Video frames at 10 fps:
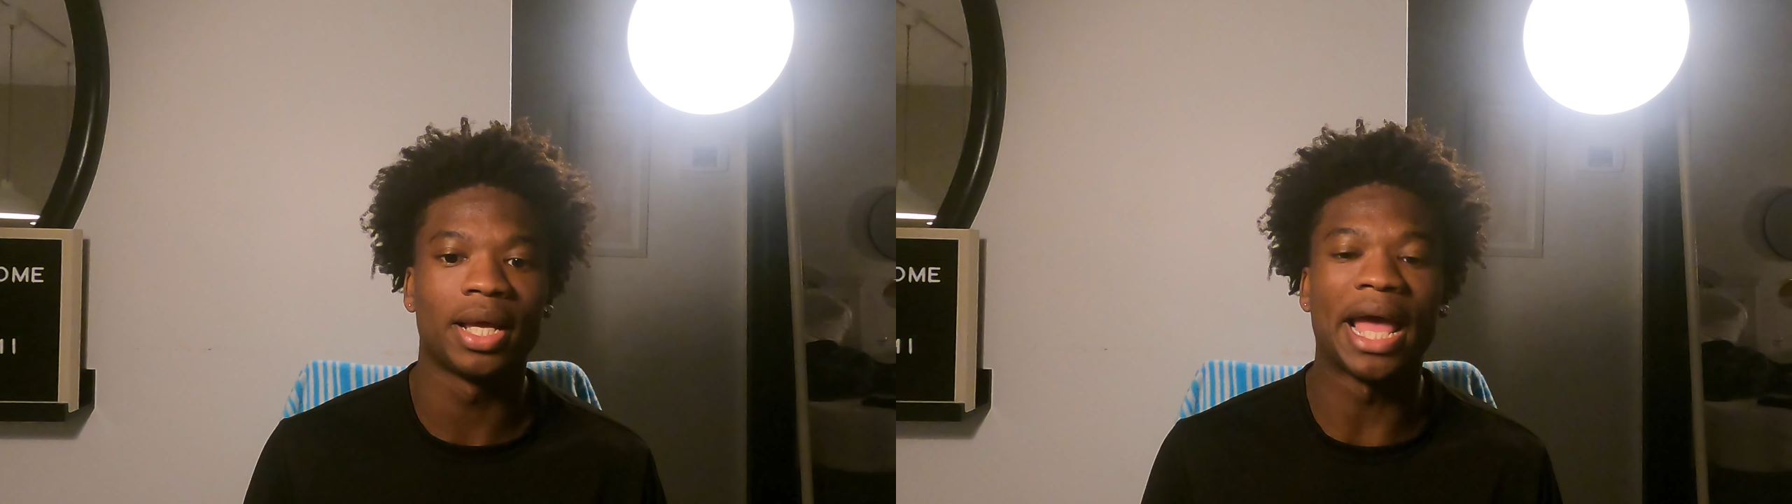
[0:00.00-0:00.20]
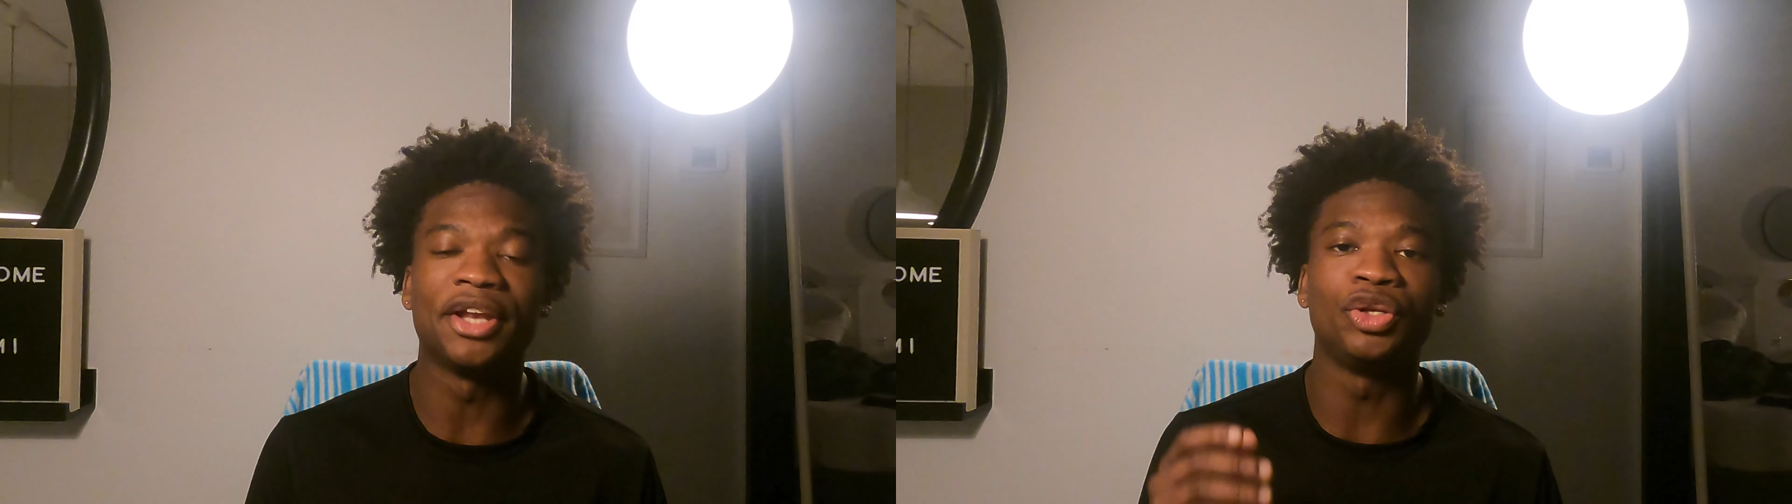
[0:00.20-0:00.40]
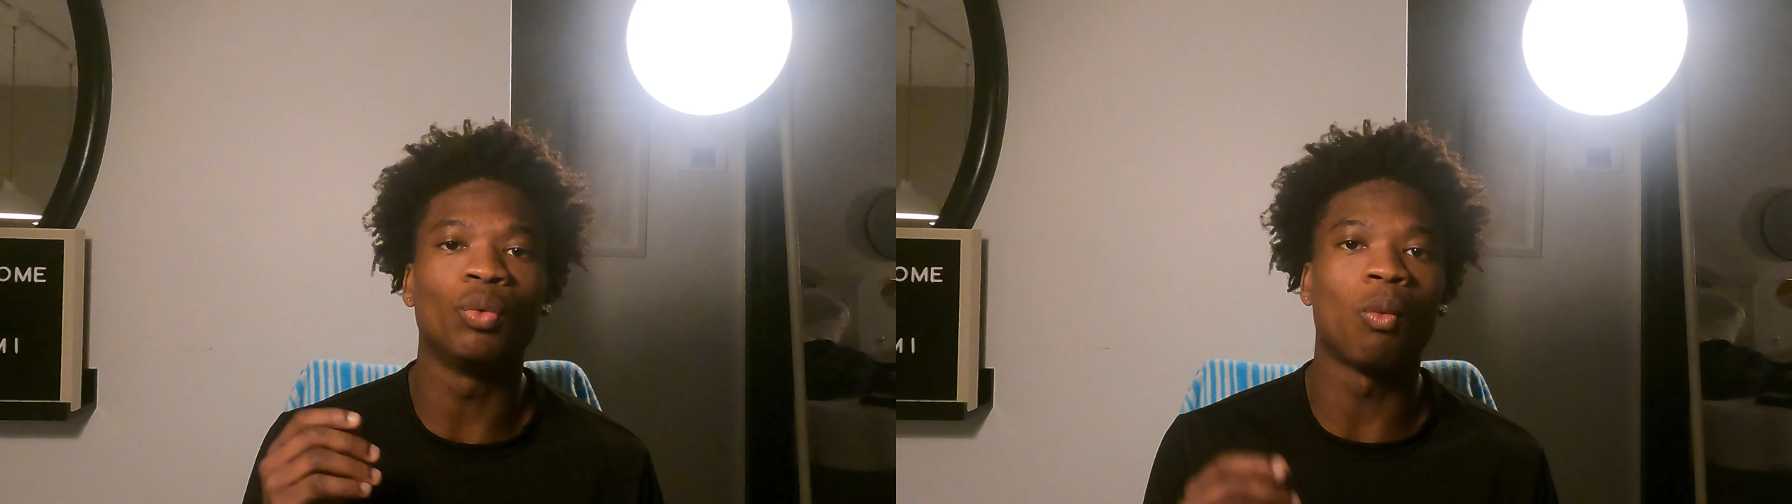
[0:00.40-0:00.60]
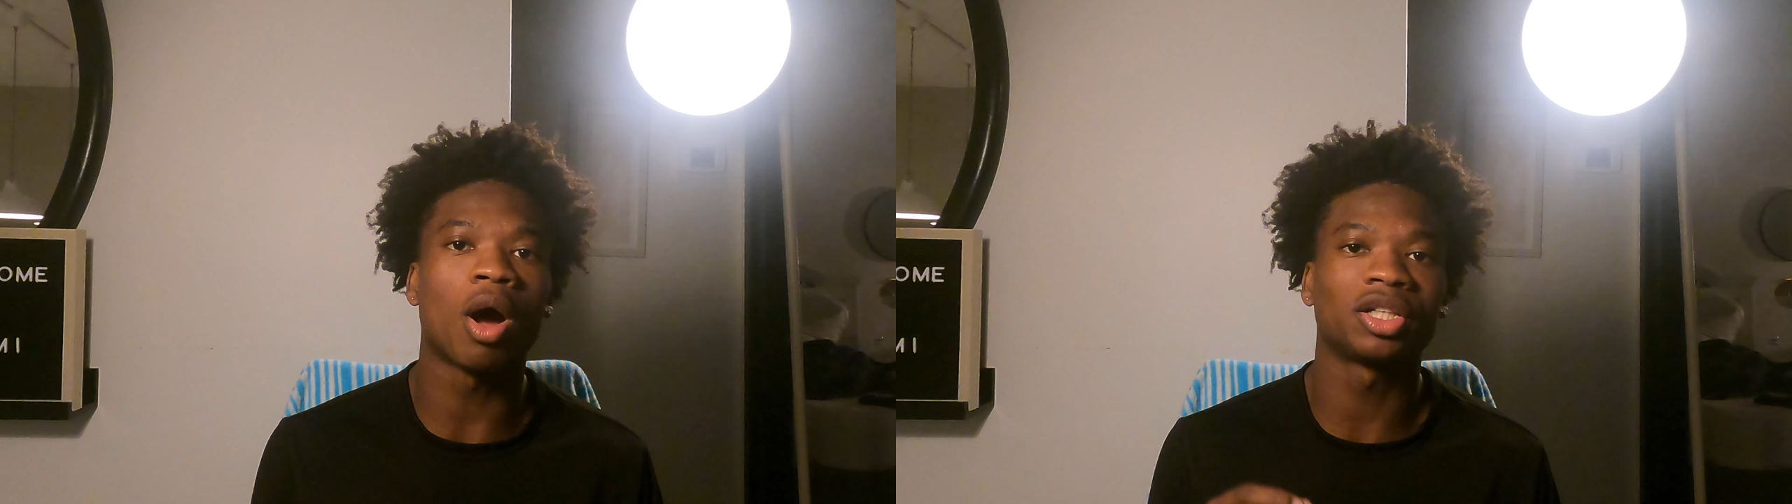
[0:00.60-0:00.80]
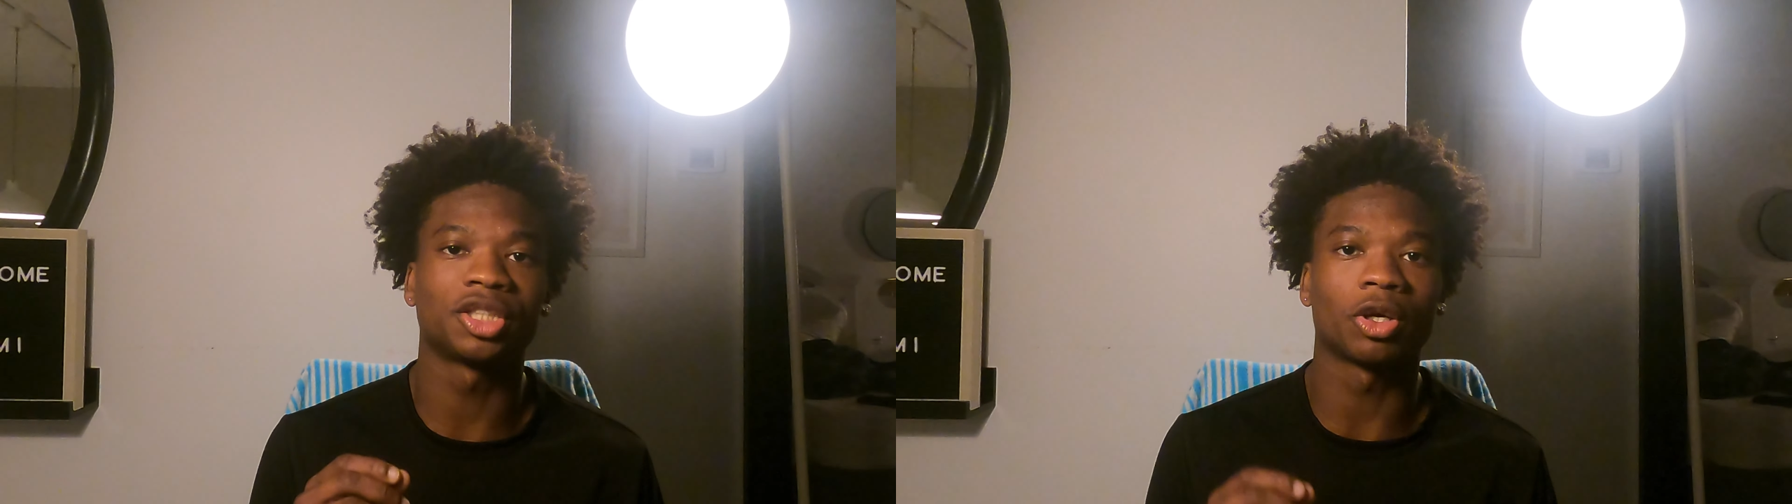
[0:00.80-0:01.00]
and you
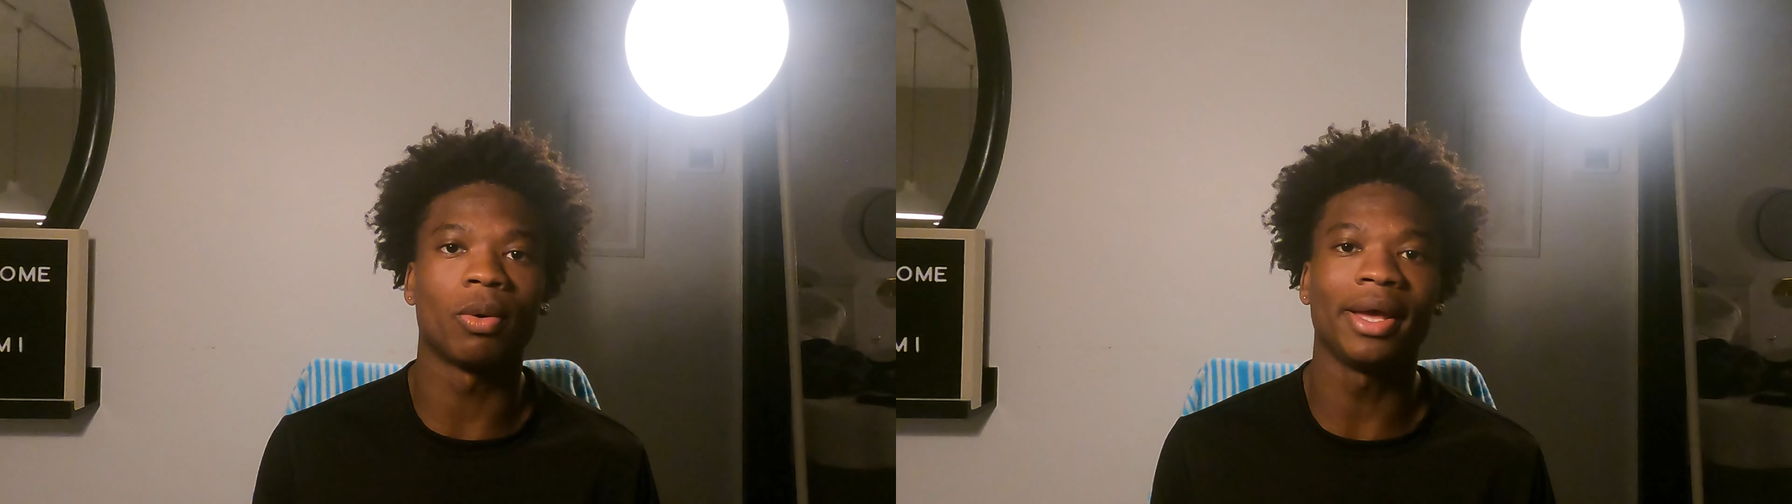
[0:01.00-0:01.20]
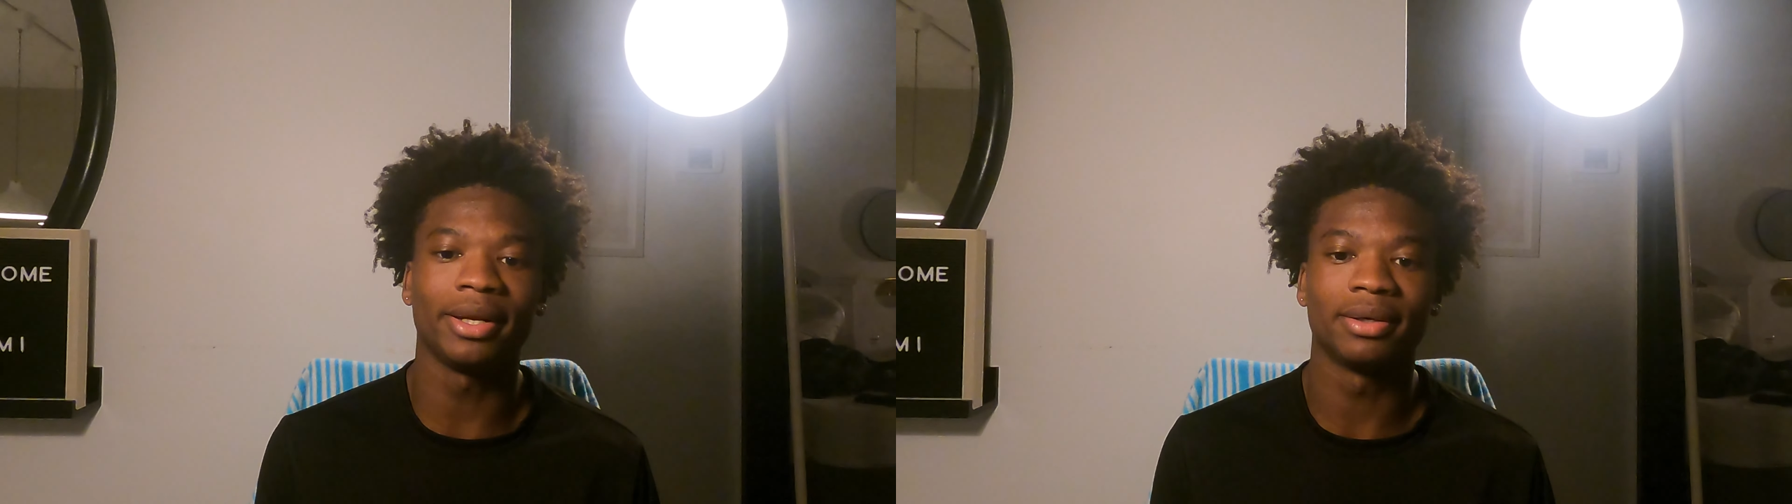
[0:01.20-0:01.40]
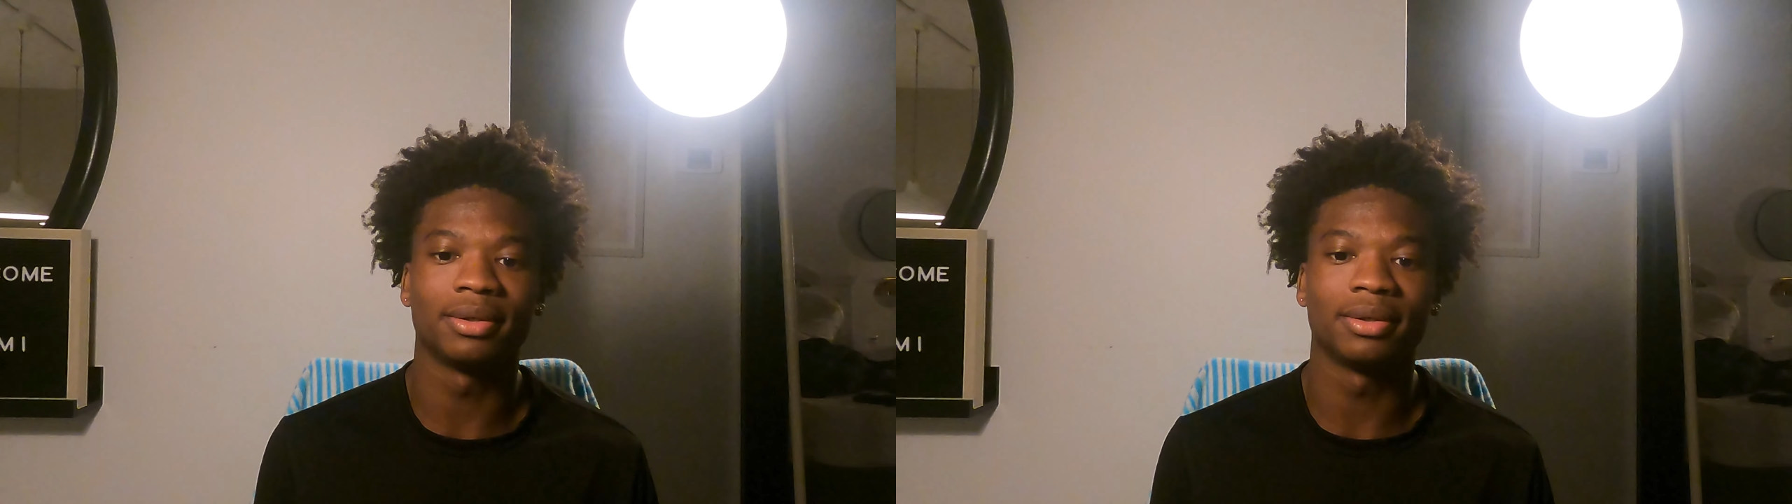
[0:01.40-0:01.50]
want to quit,